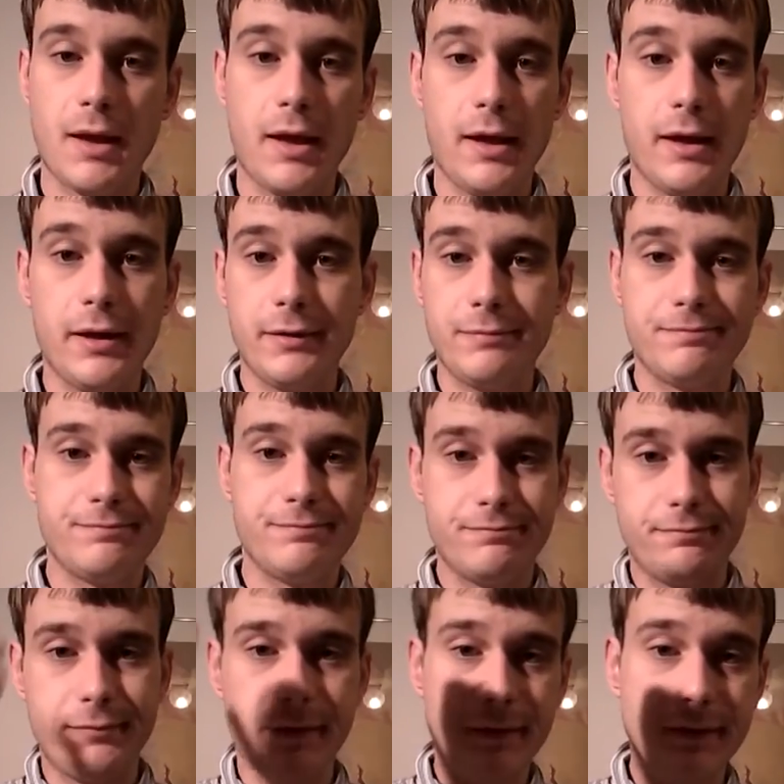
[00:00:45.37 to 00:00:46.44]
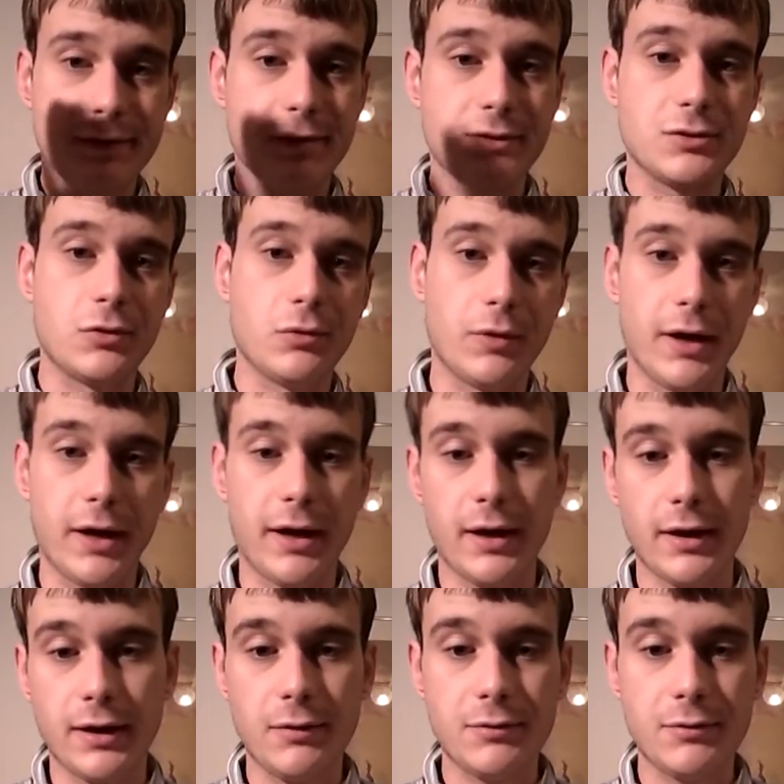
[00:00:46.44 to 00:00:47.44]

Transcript: Uh, this is Greg.